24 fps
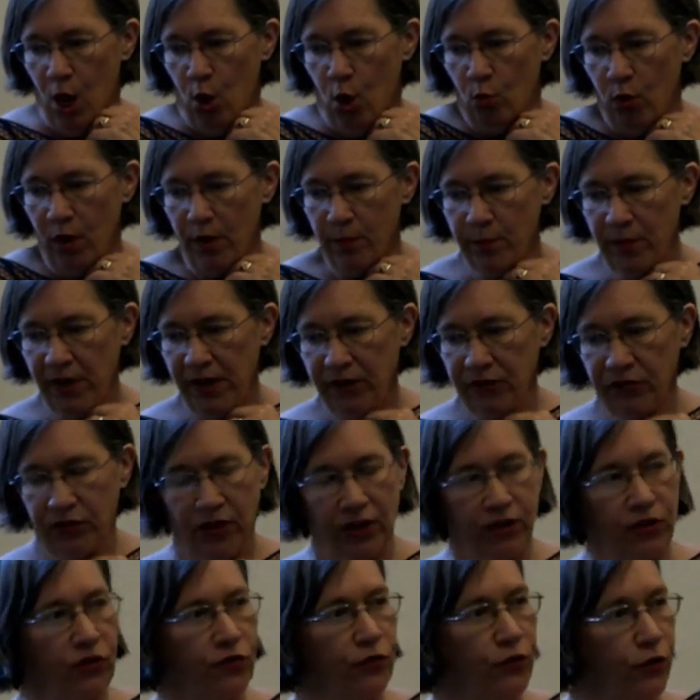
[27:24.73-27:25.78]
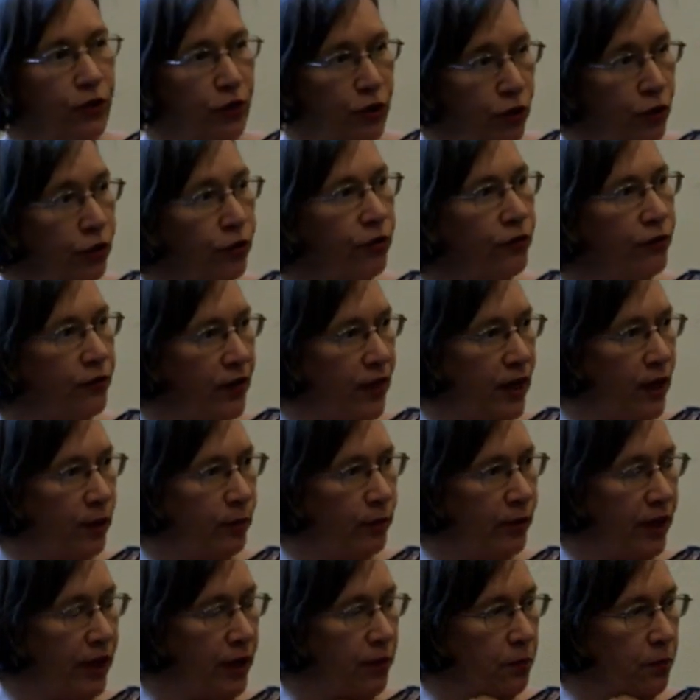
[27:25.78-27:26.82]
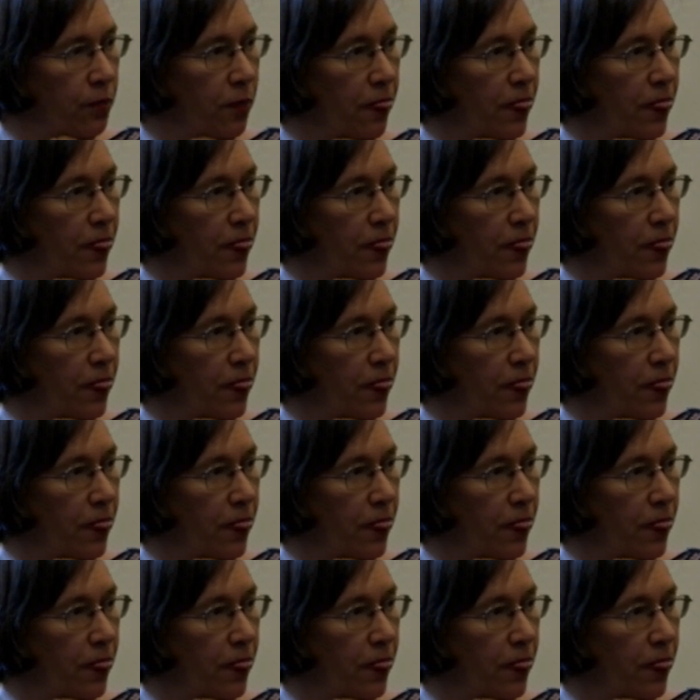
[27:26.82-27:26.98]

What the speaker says: What makes sense for your family?